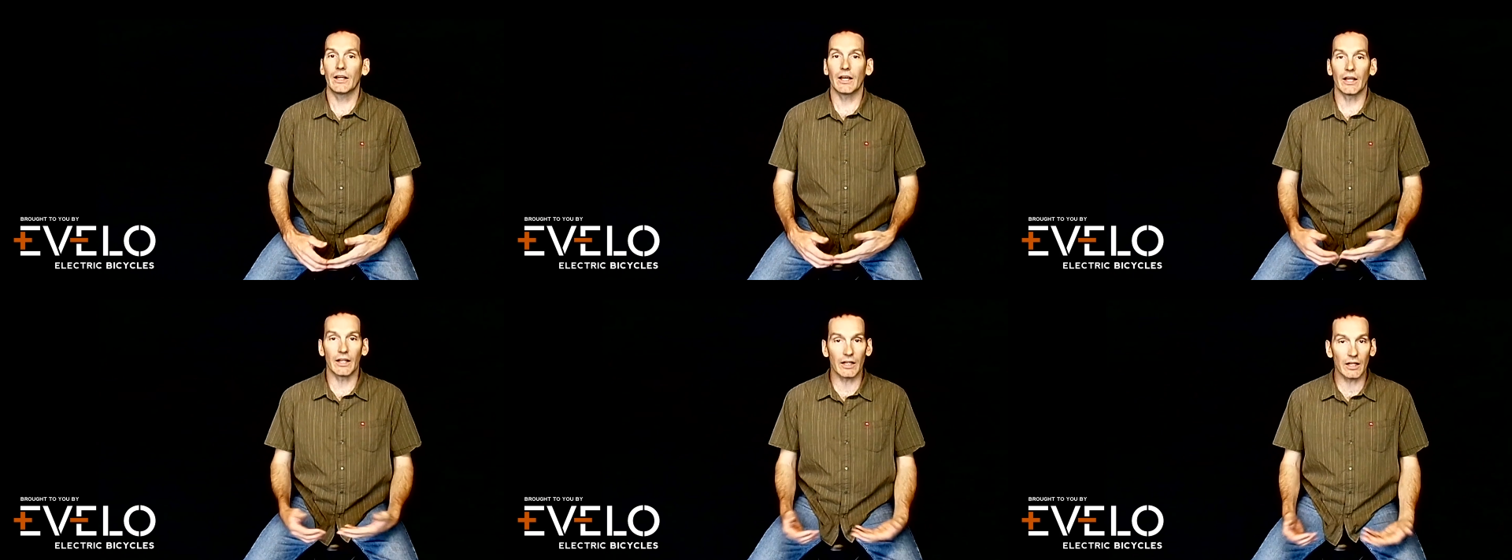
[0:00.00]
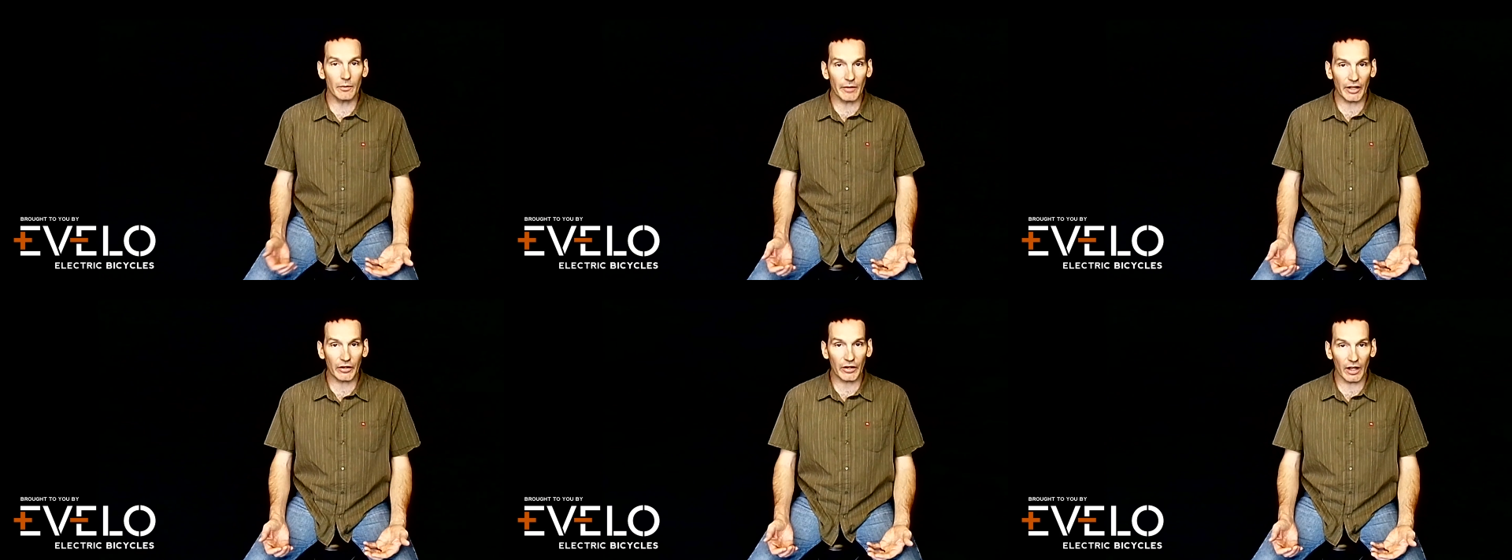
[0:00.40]
Any
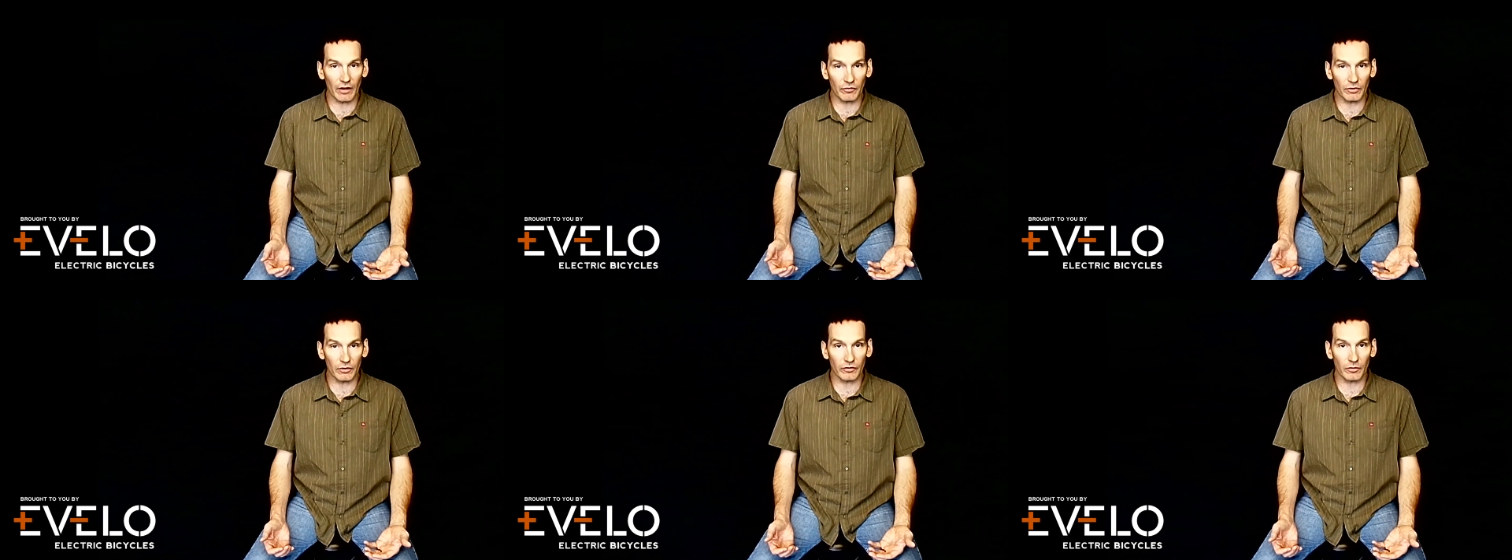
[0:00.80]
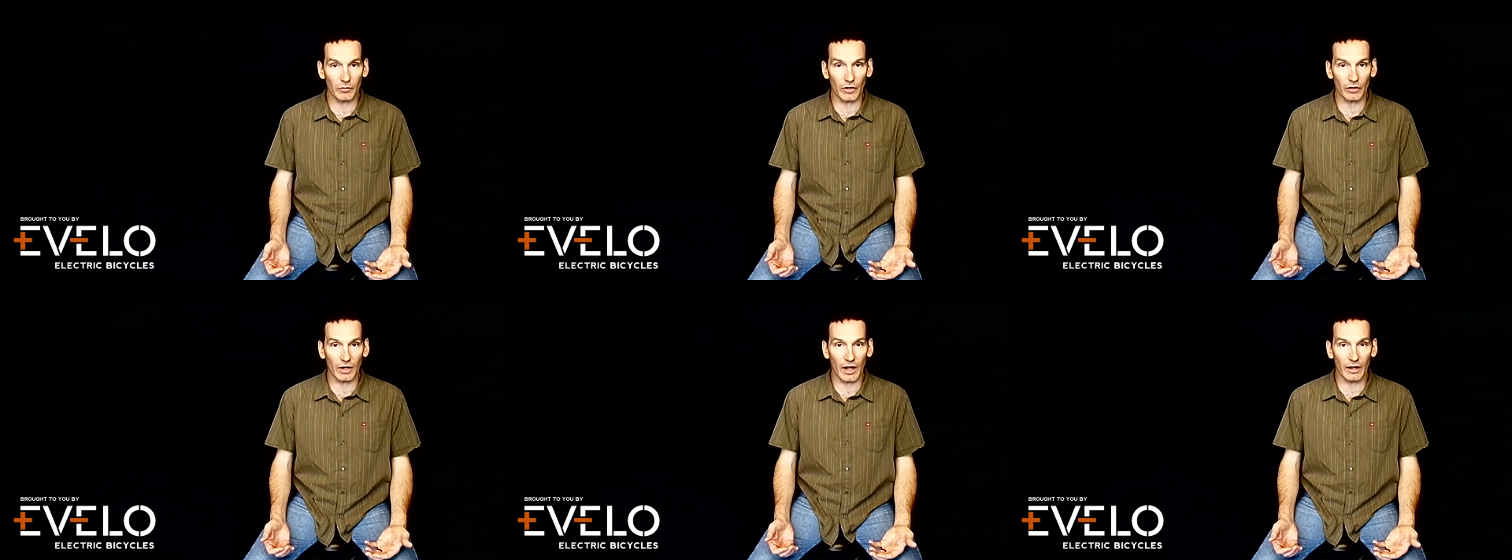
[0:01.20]
amount of effort from
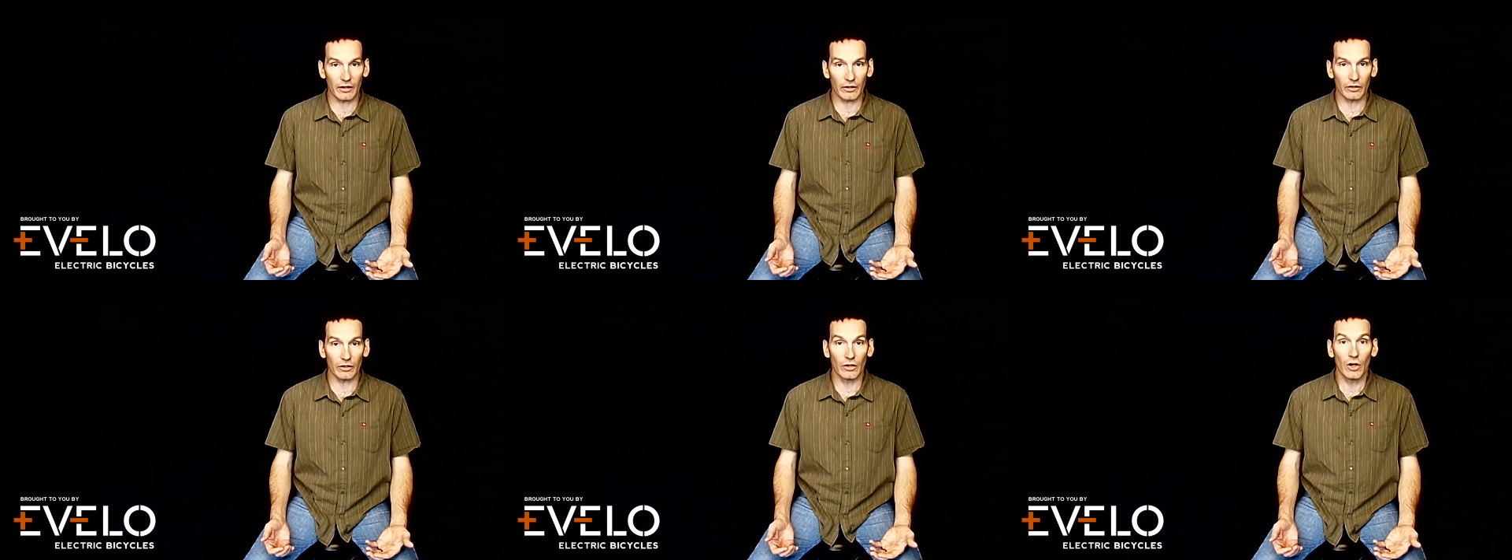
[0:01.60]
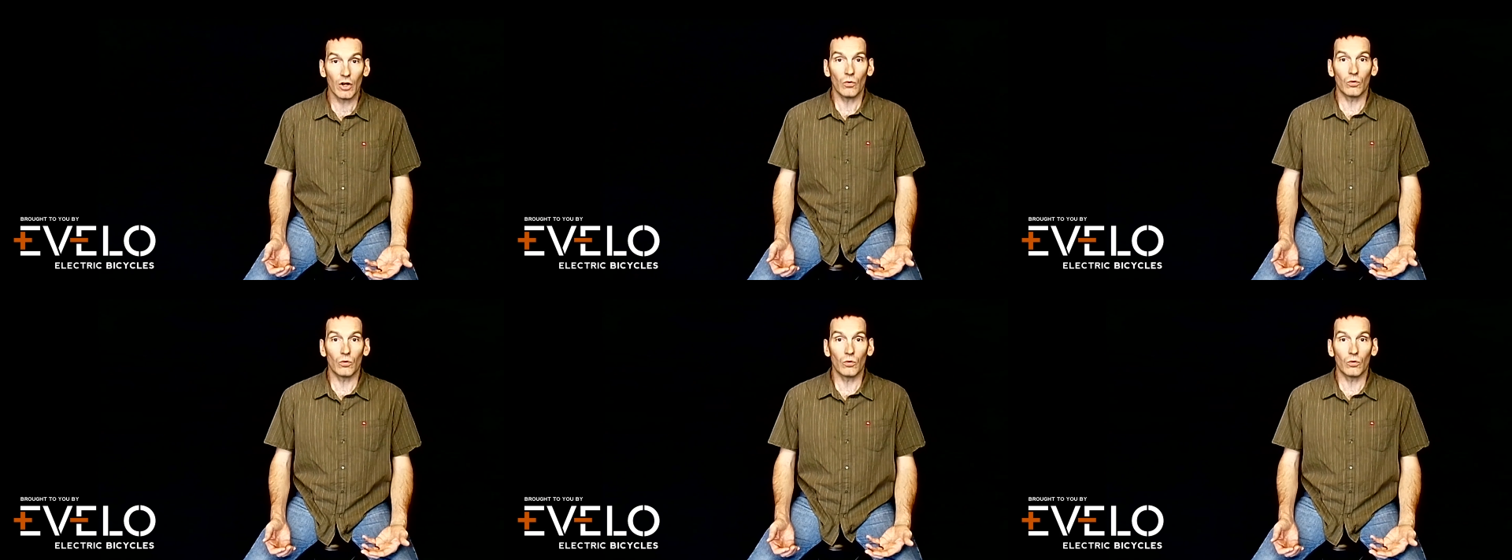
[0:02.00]
the rider